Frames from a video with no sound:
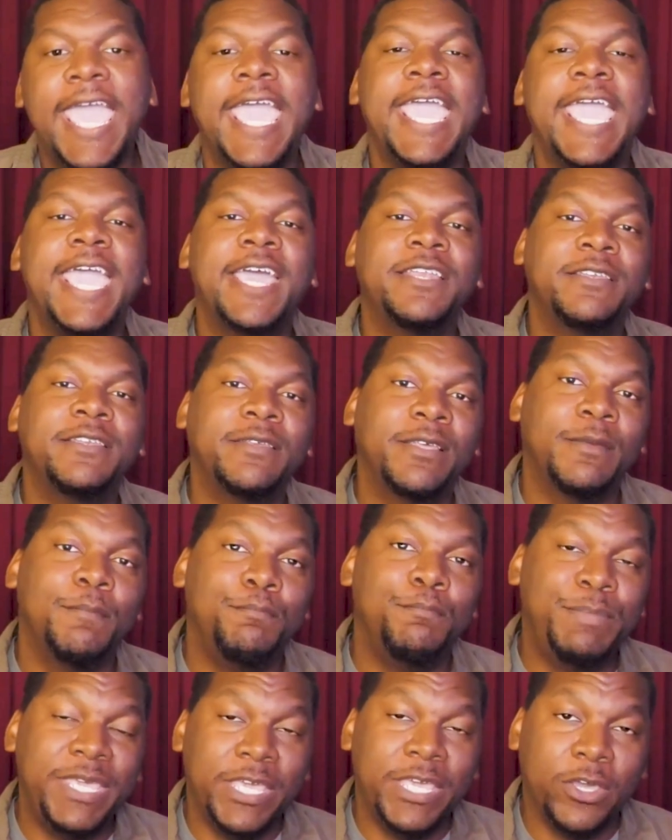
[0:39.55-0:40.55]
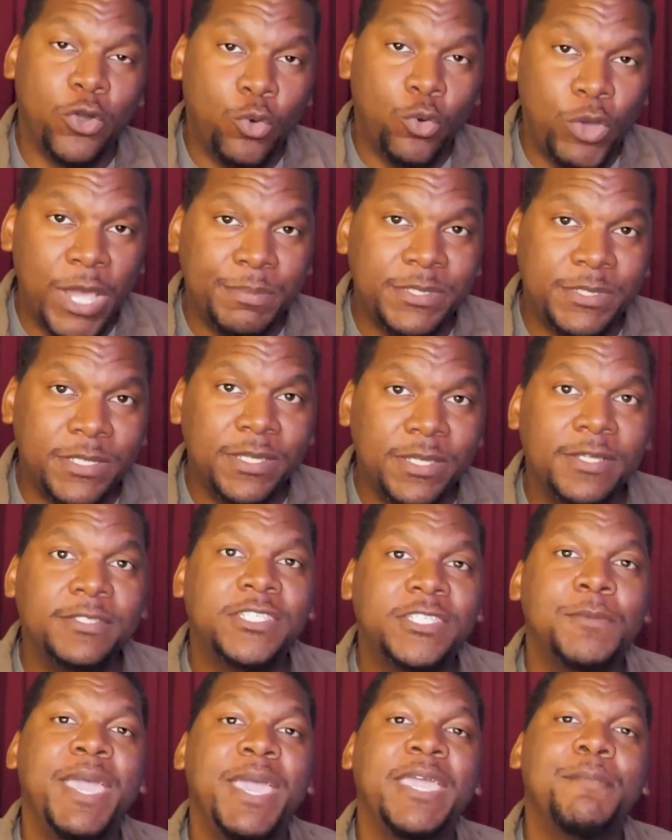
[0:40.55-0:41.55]
and be equipped
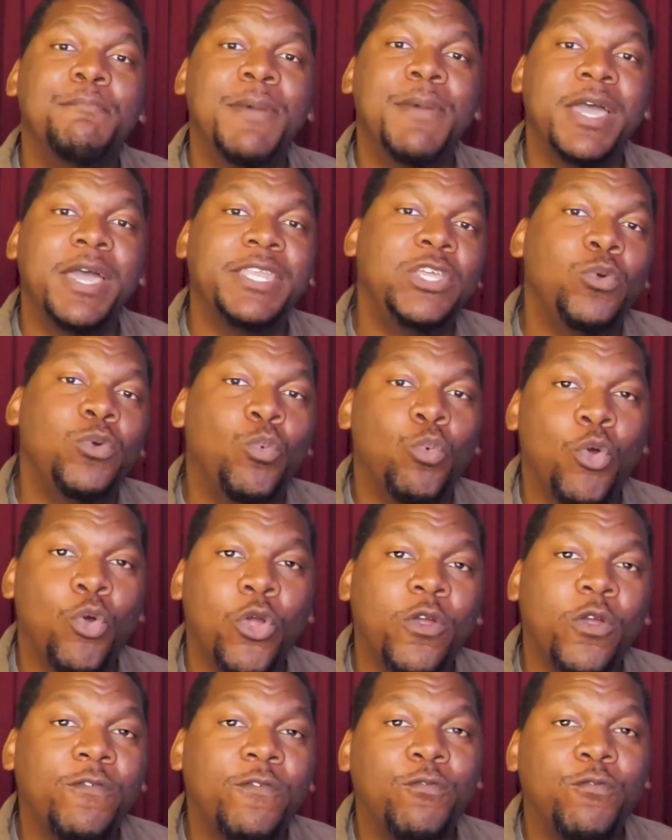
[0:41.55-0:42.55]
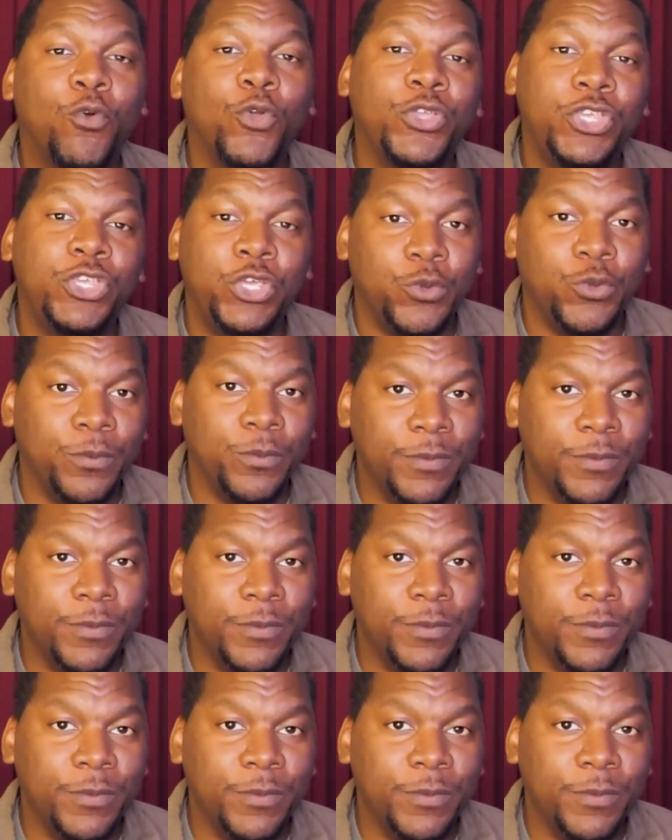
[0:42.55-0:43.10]
to make money work for you.